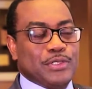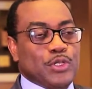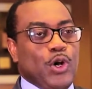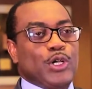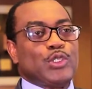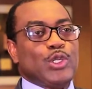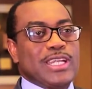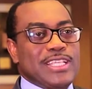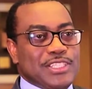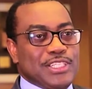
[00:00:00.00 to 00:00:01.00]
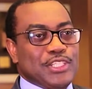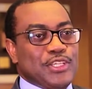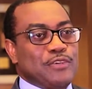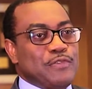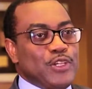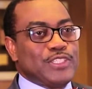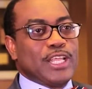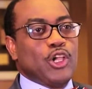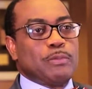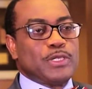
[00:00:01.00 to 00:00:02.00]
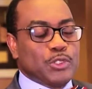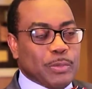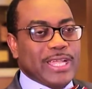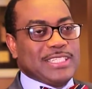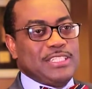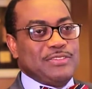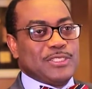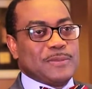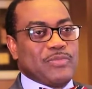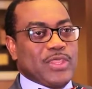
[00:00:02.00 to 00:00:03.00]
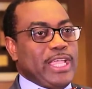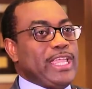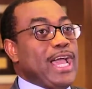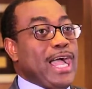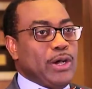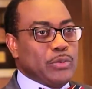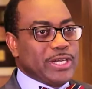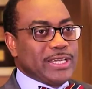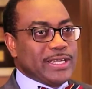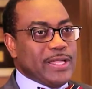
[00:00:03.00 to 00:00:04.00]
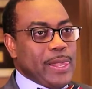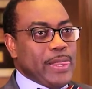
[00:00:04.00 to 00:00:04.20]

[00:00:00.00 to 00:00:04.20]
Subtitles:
listen to your views and your perspectives in our work. It's so